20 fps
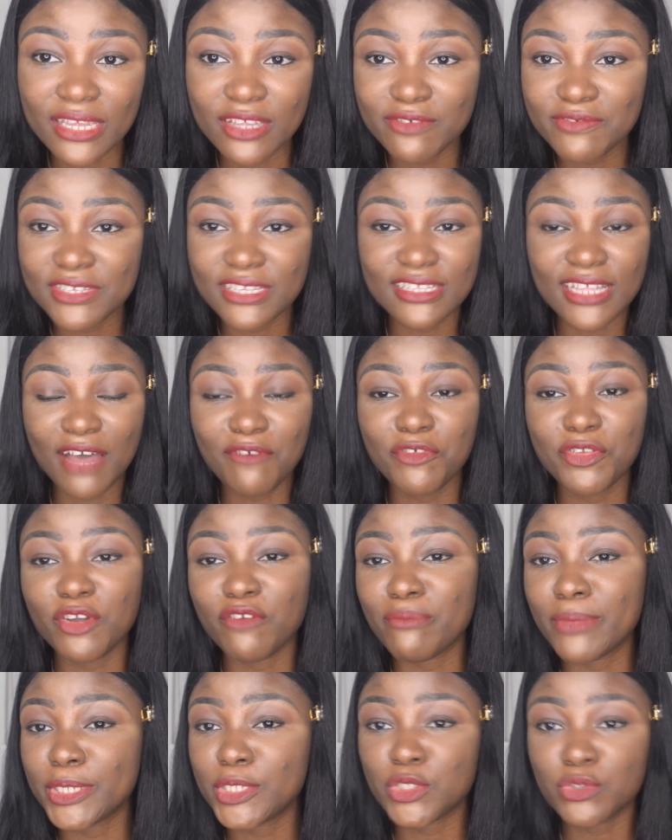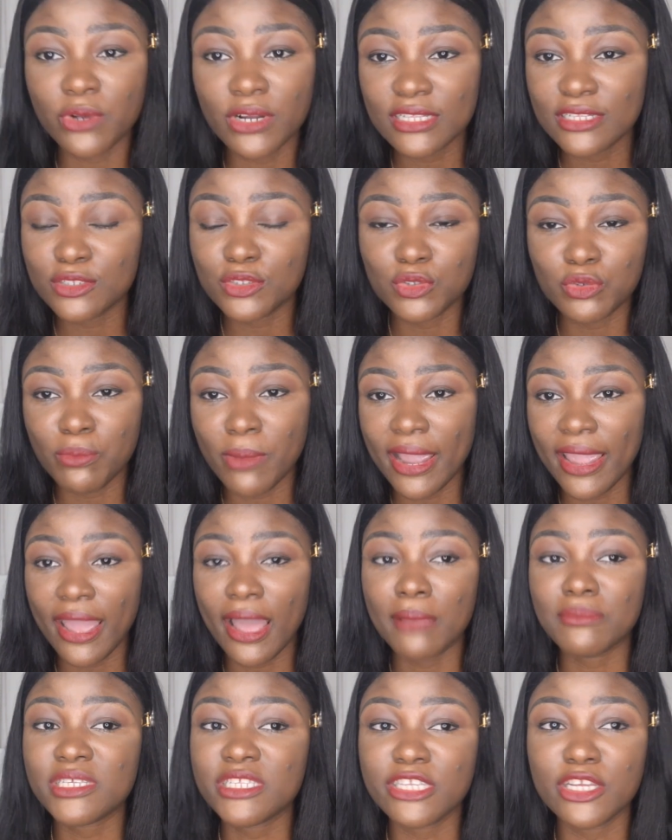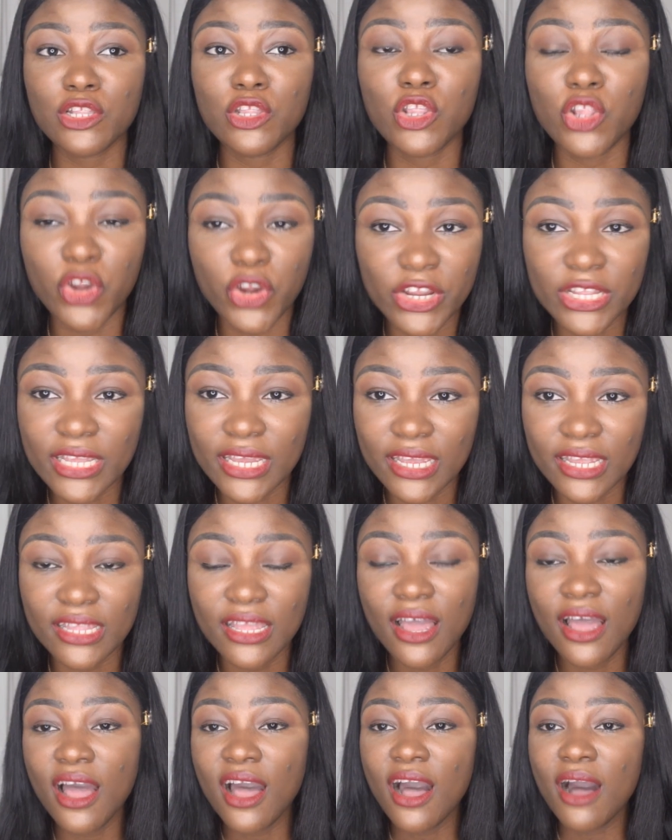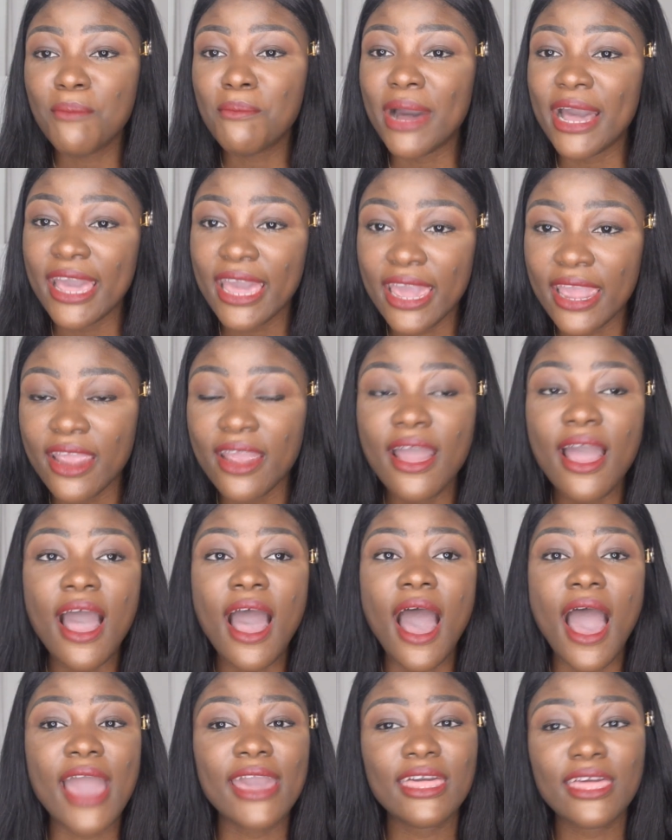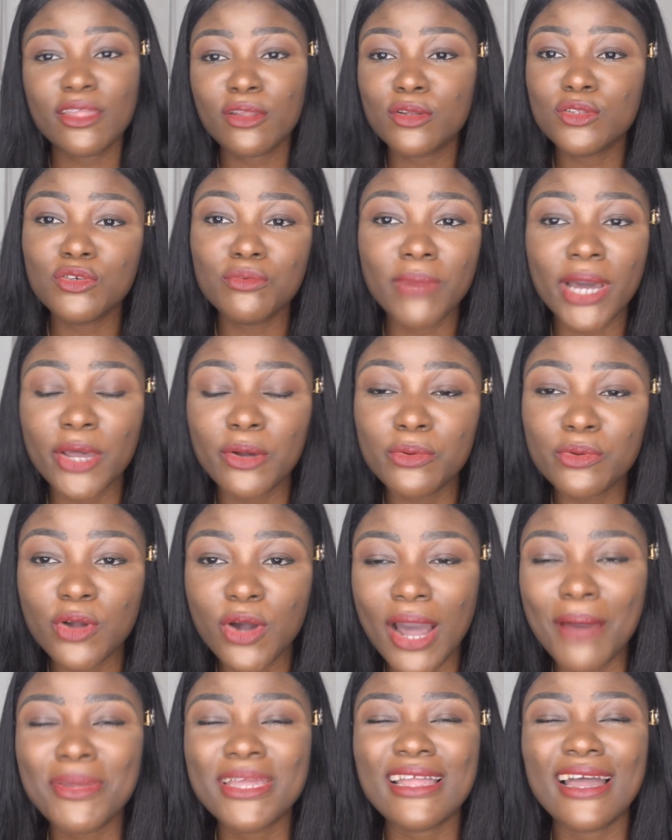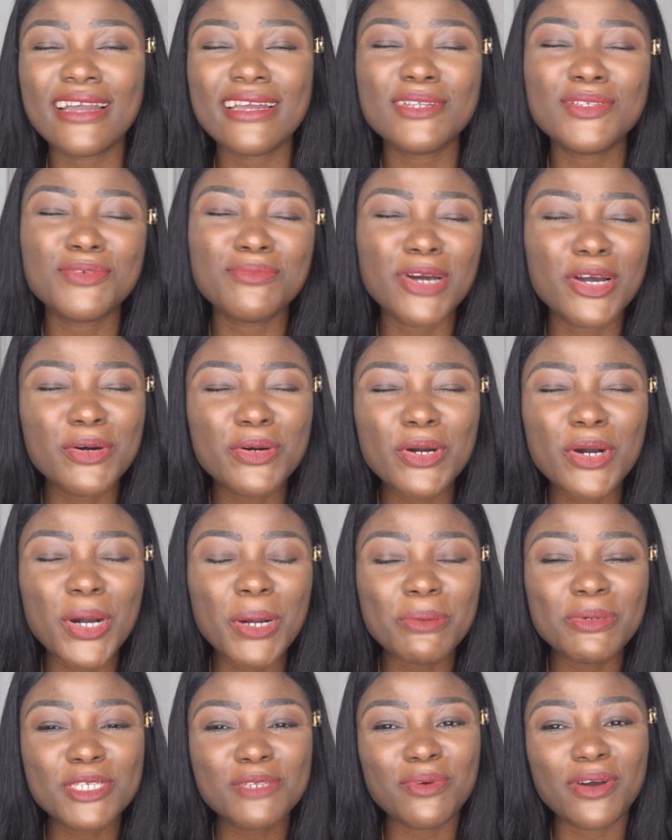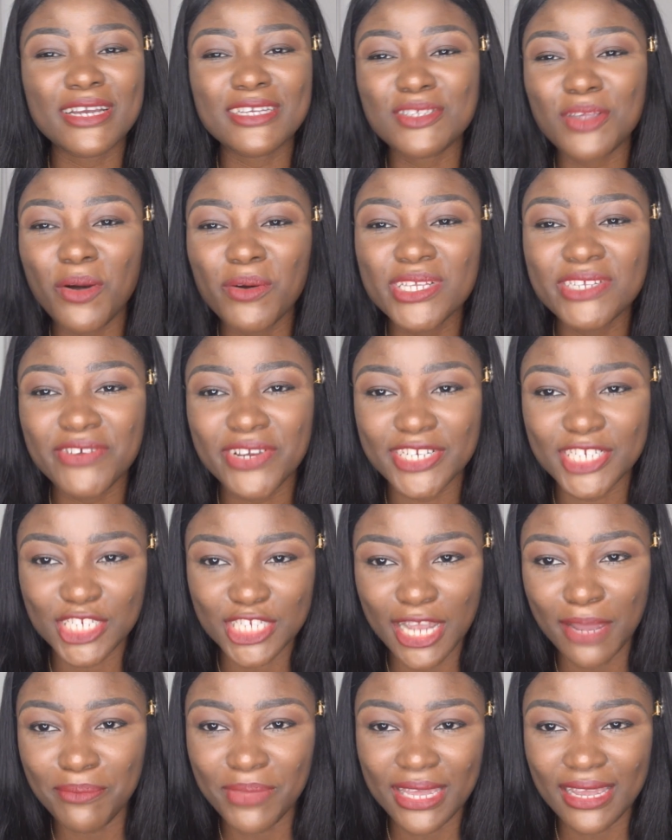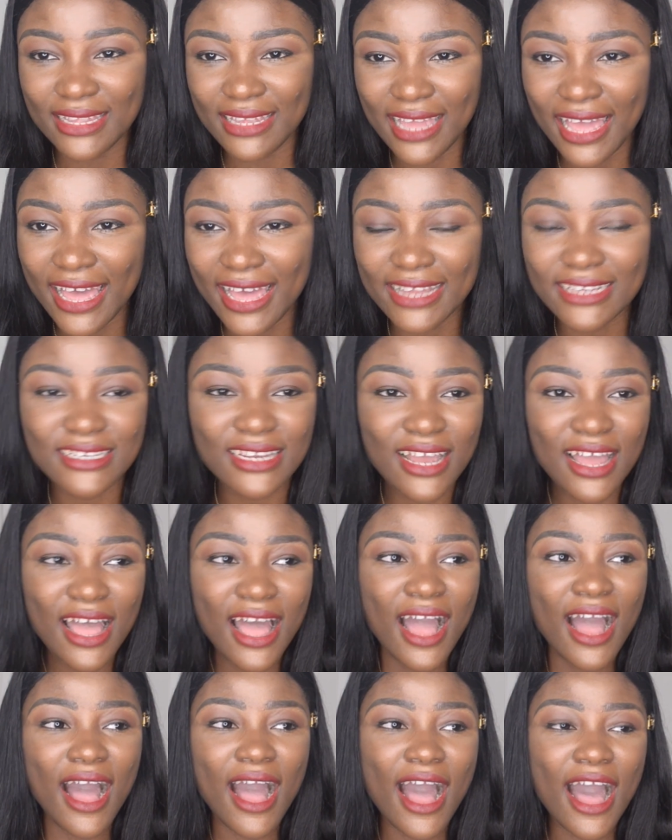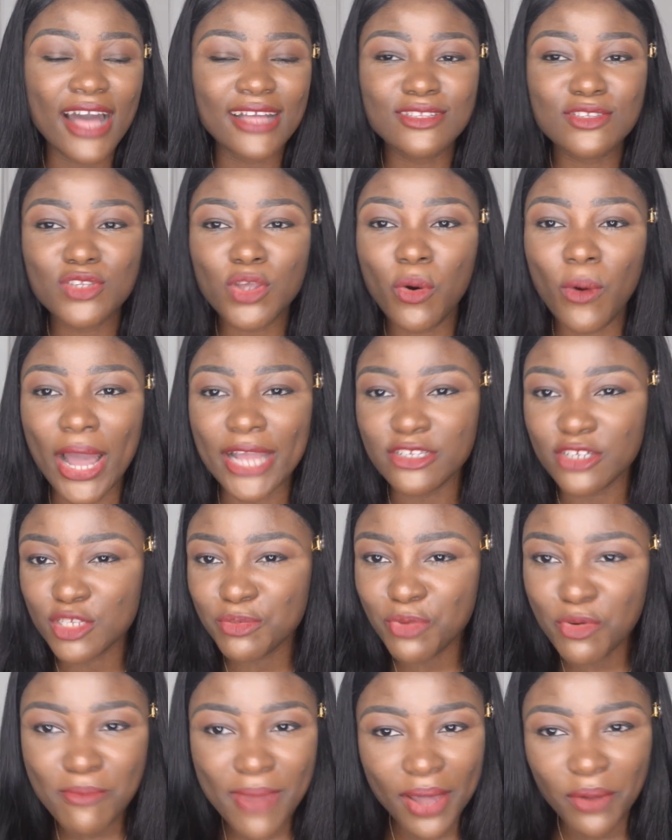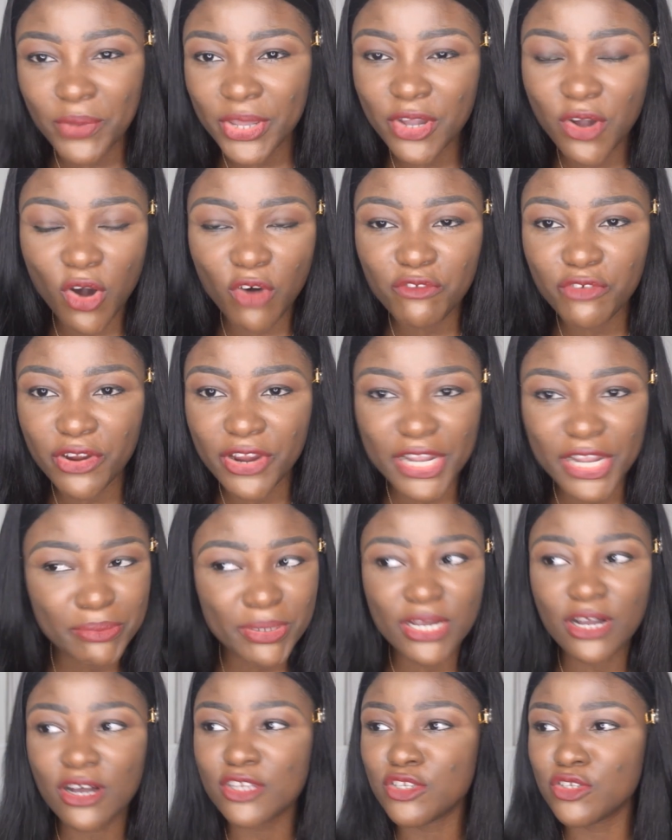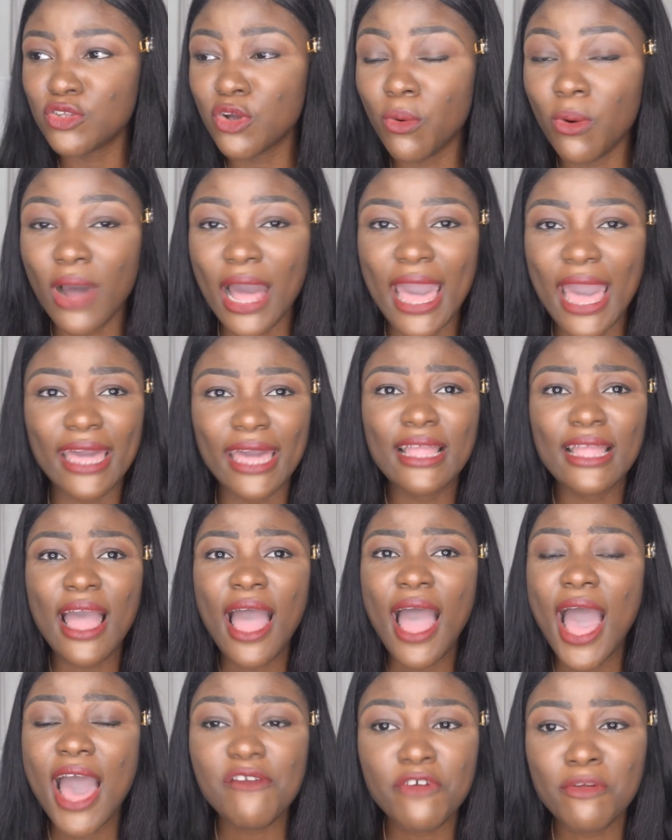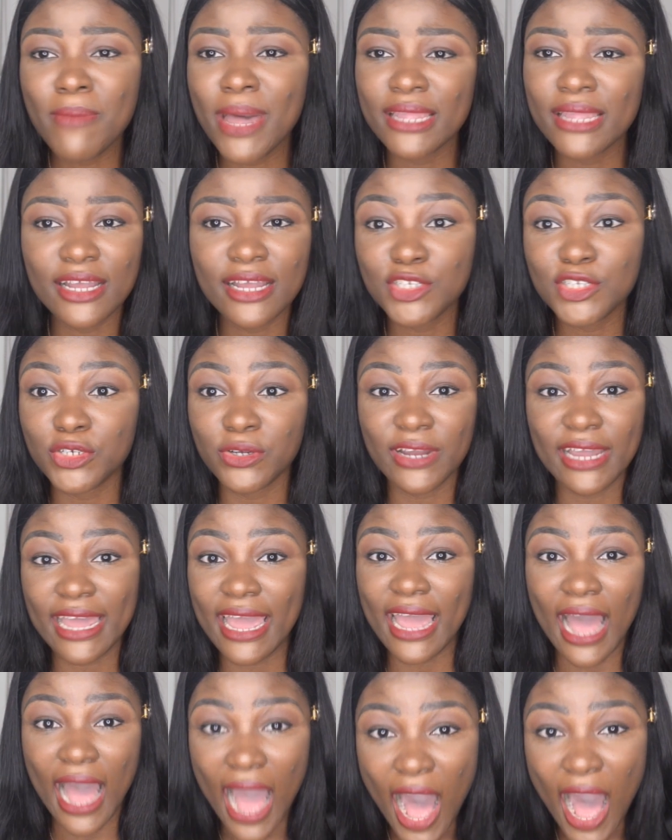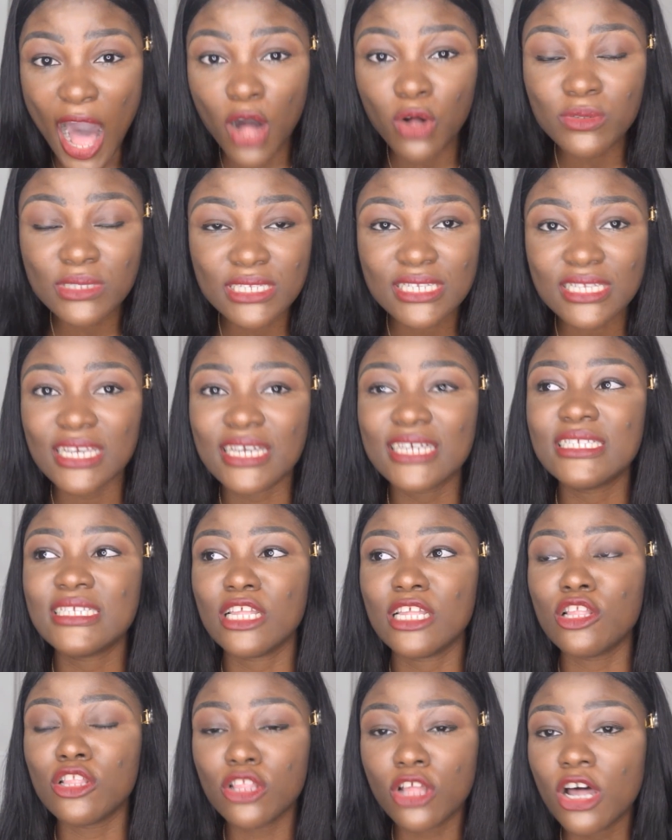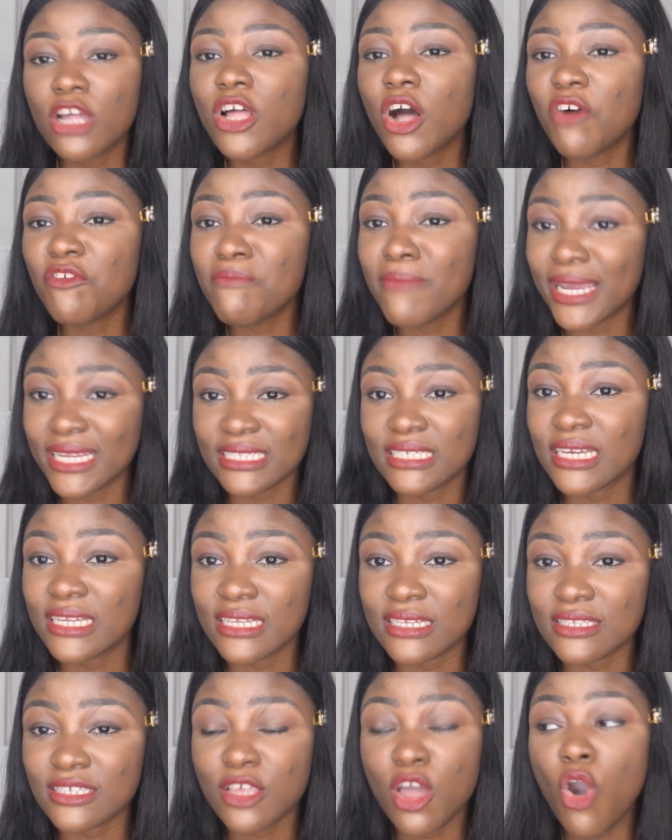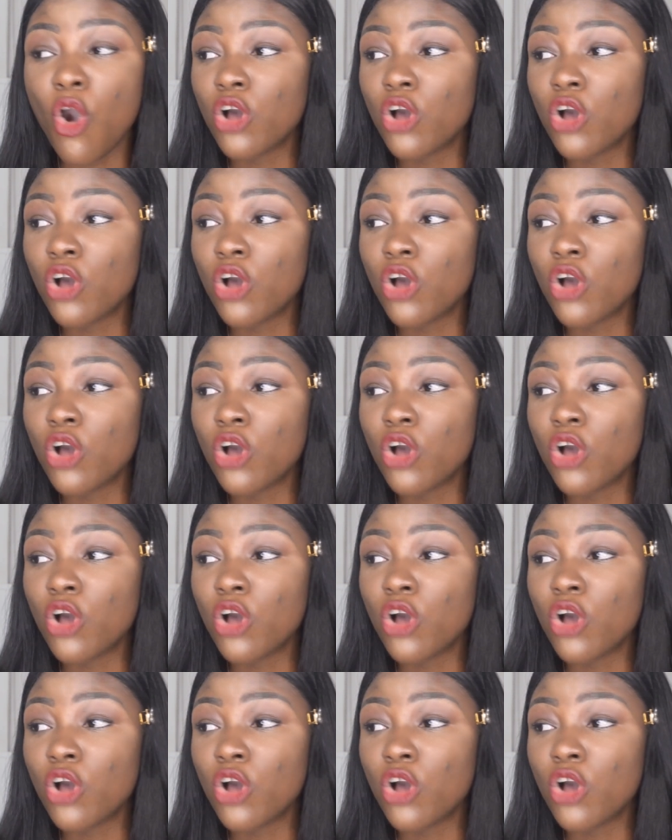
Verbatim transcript: You've seen that video of me struggling to do my hair. I'm still learning my hair. I cannot do my own, I mean, I can do my own curls, but it's always very shabby at the end. And so I just put my wig over it because, you know what, and having my natural hair out, it's a lot of maintenance.